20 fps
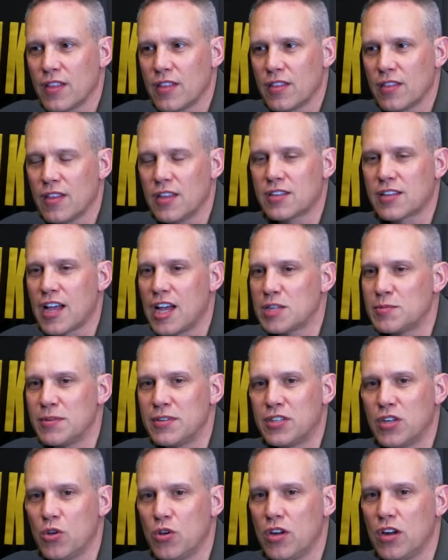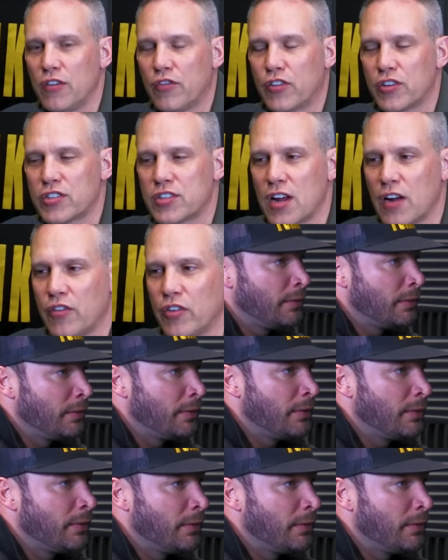This guy's been doing it for several years,